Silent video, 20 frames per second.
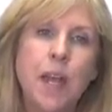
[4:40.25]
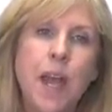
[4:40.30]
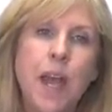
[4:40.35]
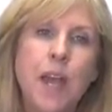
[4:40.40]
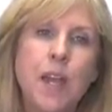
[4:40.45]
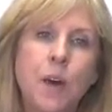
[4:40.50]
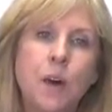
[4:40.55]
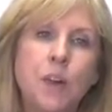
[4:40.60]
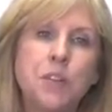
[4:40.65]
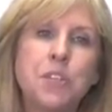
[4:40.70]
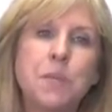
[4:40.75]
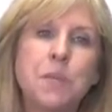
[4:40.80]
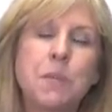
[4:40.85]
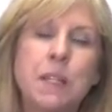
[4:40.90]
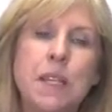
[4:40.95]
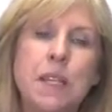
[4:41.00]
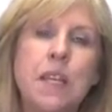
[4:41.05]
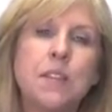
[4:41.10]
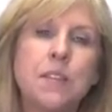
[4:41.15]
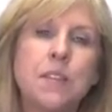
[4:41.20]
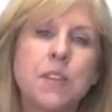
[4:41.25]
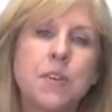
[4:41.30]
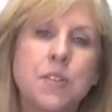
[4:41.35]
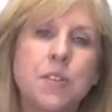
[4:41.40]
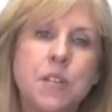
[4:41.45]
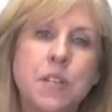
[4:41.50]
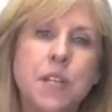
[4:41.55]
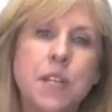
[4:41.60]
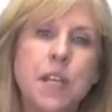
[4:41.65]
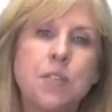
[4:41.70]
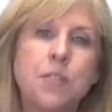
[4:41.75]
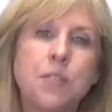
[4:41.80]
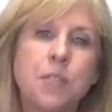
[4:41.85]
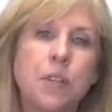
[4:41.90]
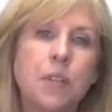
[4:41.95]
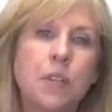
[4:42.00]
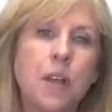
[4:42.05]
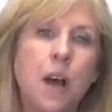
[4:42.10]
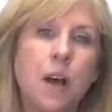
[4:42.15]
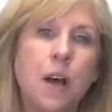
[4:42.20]
And ultimately that there's a need for
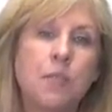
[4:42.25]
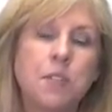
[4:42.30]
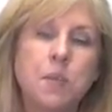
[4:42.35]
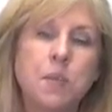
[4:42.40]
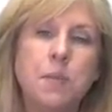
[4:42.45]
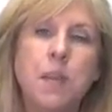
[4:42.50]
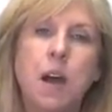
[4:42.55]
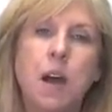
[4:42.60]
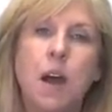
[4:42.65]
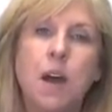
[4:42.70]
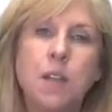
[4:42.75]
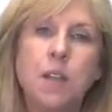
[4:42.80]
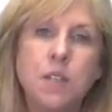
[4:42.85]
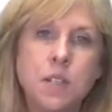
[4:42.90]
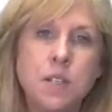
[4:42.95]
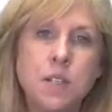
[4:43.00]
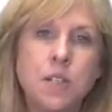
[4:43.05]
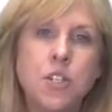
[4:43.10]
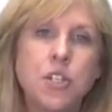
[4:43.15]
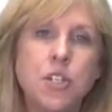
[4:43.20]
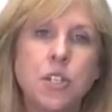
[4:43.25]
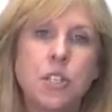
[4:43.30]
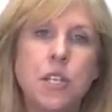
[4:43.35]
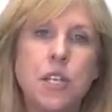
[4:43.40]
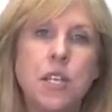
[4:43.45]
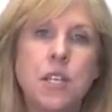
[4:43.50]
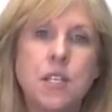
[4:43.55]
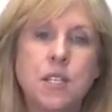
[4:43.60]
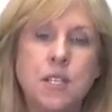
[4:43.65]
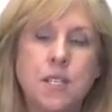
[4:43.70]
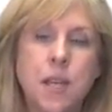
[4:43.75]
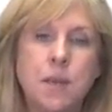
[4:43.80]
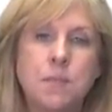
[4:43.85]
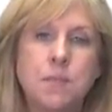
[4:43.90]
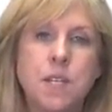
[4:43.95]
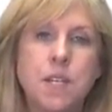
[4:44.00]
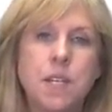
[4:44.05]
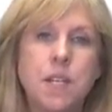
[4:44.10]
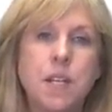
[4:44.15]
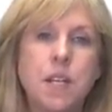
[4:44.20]
love, to be unconditionally
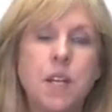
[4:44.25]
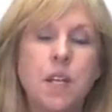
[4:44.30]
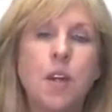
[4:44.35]
accepted